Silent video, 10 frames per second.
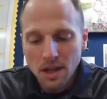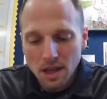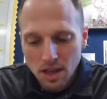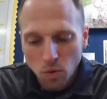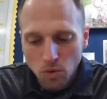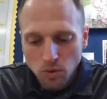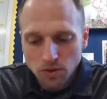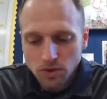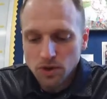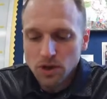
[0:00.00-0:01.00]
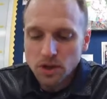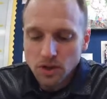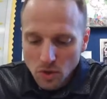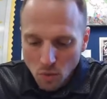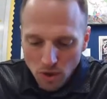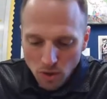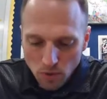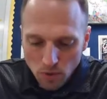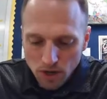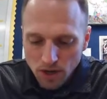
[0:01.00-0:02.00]
equals square
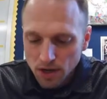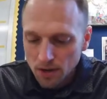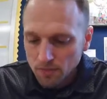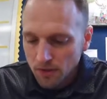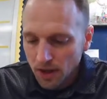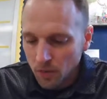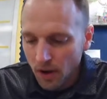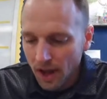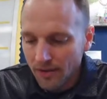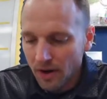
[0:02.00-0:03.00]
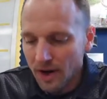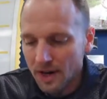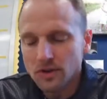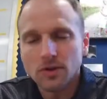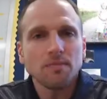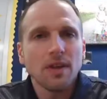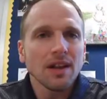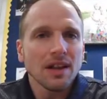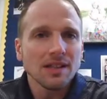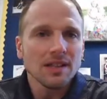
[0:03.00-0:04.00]
rooted, and we'll have our answer.
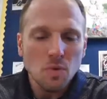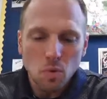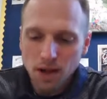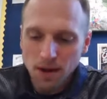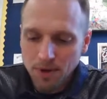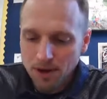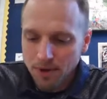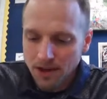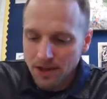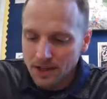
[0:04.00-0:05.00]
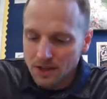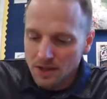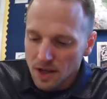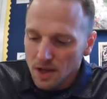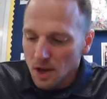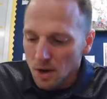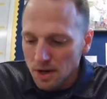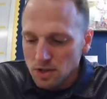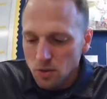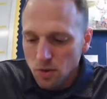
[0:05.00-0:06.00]
Let's see what I mean by this. All
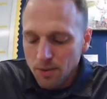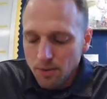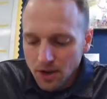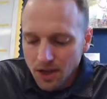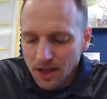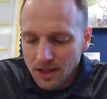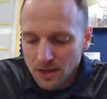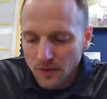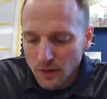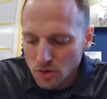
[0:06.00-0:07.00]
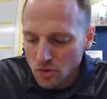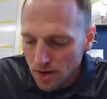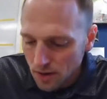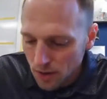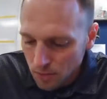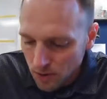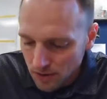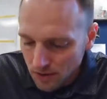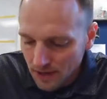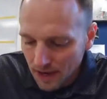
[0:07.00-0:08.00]
right, so I'm looking at this first triangle up here
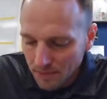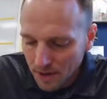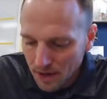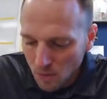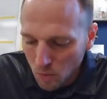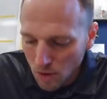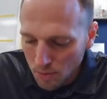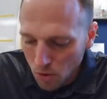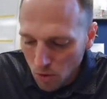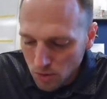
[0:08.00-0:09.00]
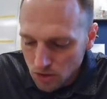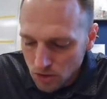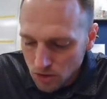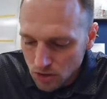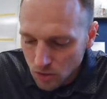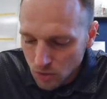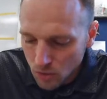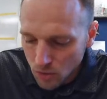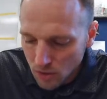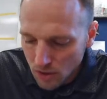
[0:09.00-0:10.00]
in the top, and what I'm always going to
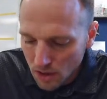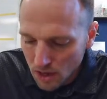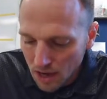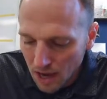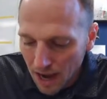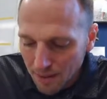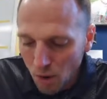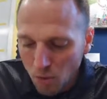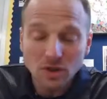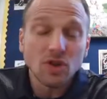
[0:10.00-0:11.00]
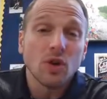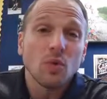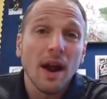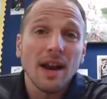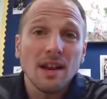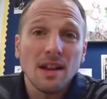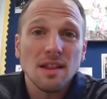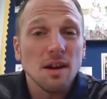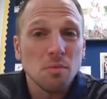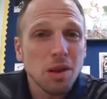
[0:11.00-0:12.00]
do, I'm always going to write it in
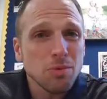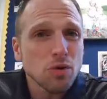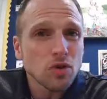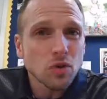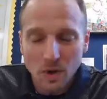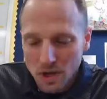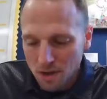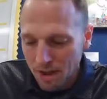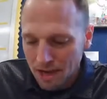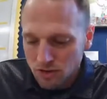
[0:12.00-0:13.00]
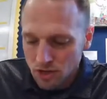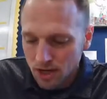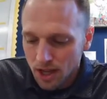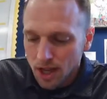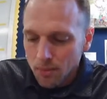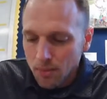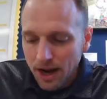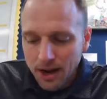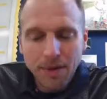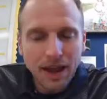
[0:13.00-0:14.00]
there. Maybe you just want to imagine it, but
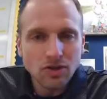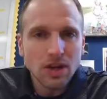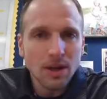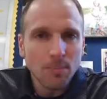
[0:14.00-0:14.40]
I imagine a